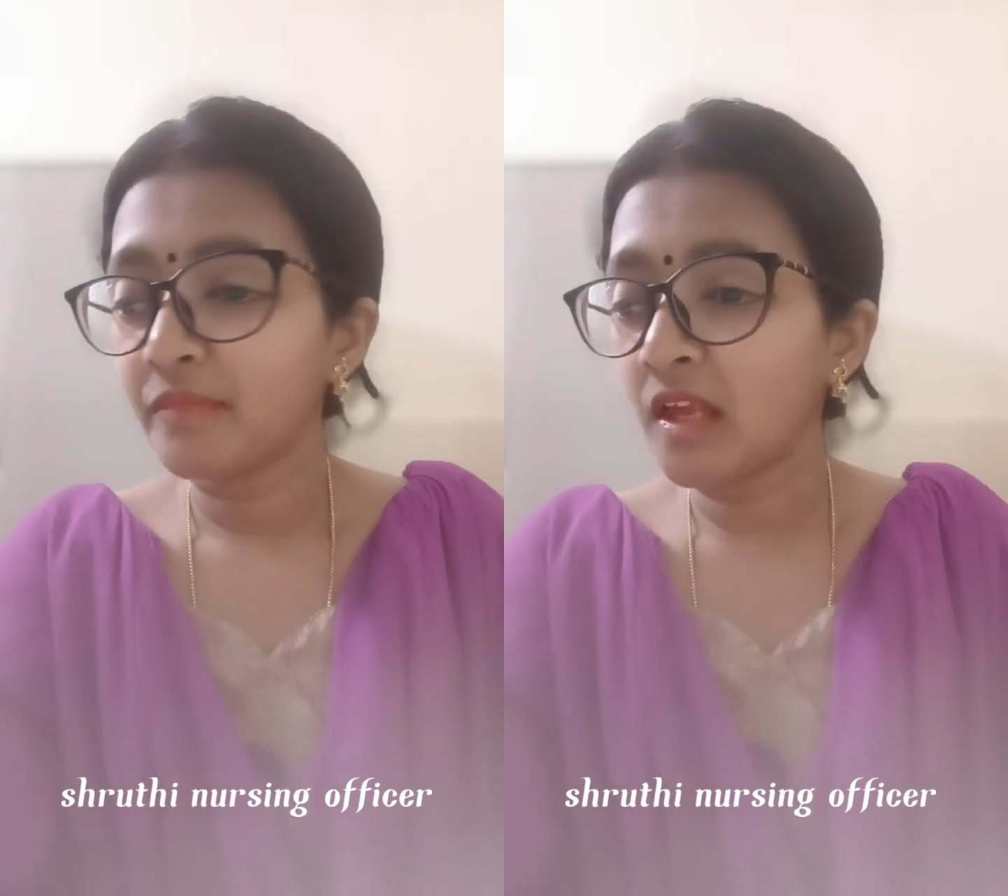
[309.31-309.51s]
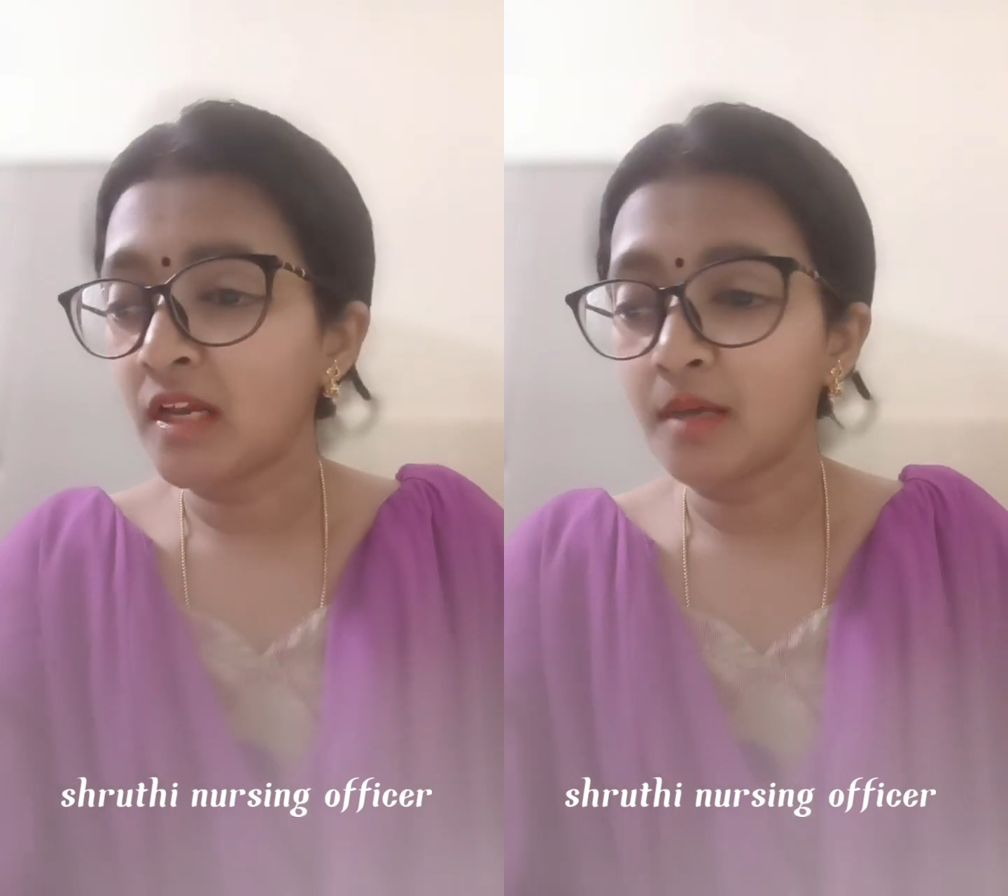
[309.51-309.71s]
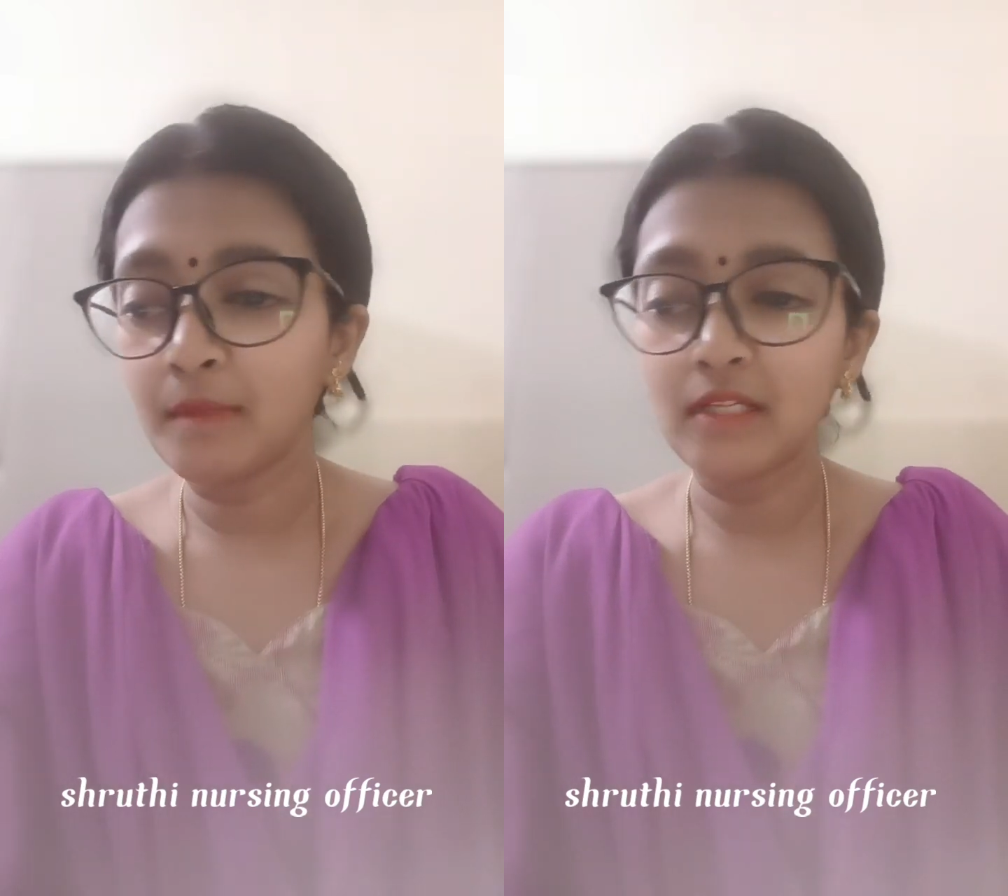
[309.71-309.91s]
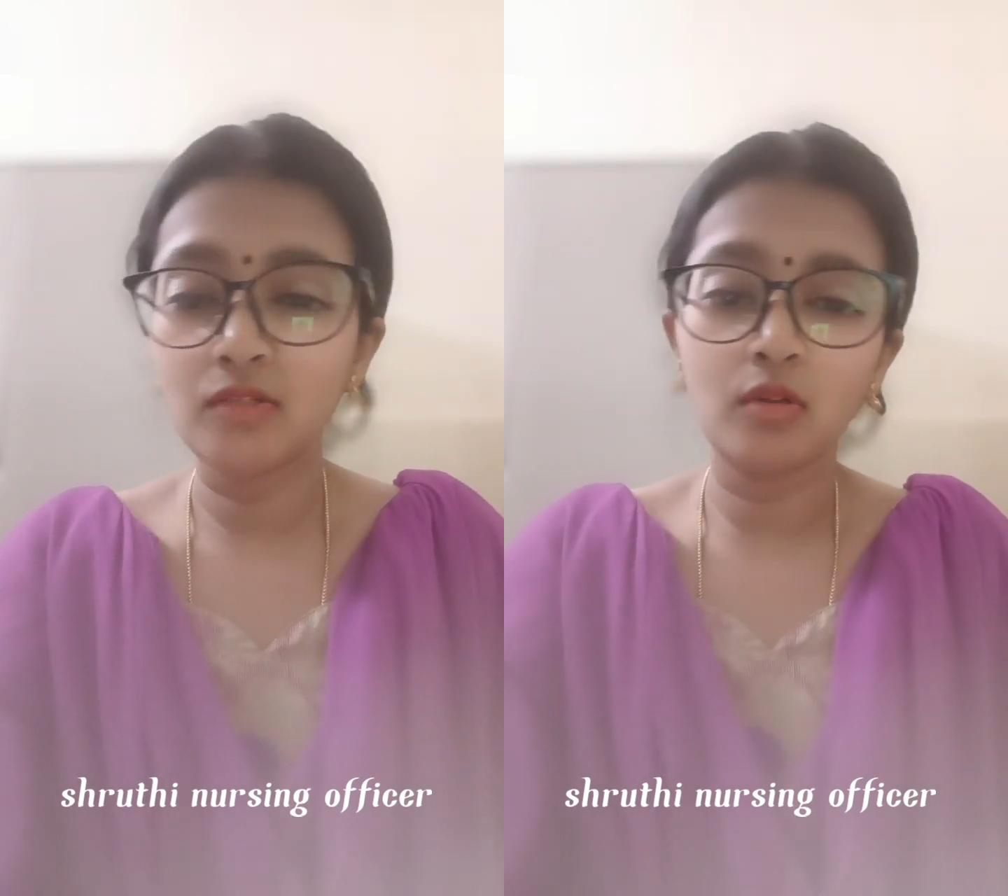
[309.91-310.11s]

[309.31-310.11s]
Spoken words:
anomalies